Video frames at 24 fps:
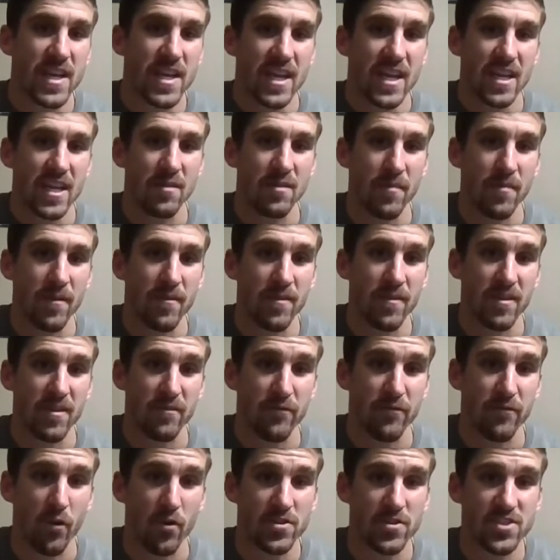He
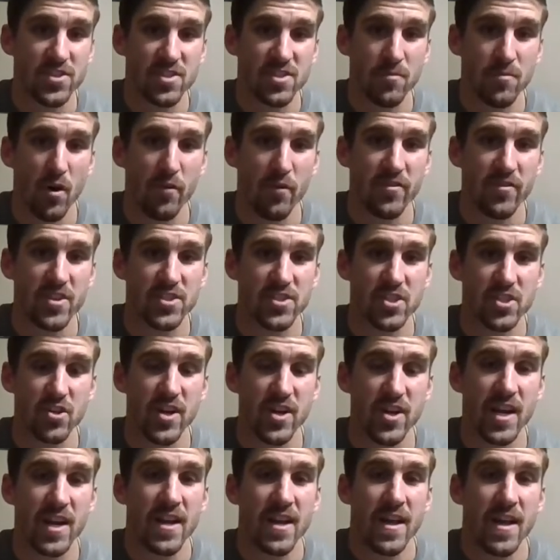forces him over the
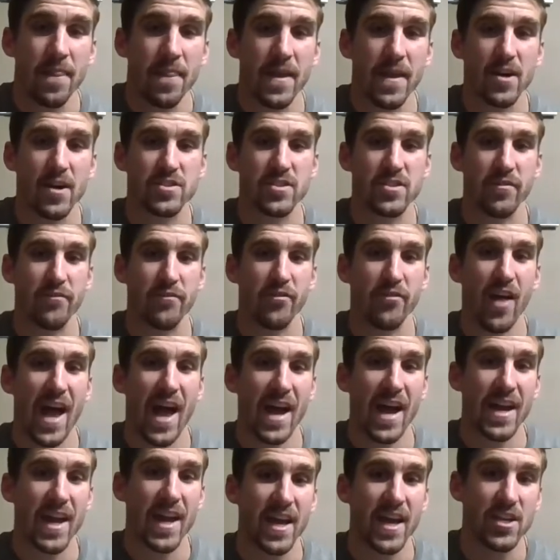screen. There's a
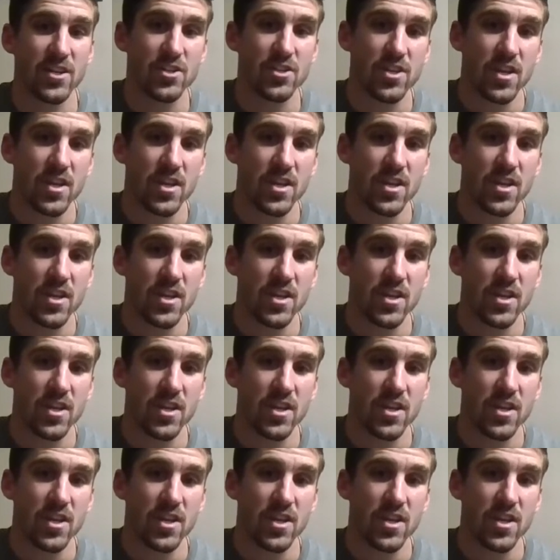flat hedge.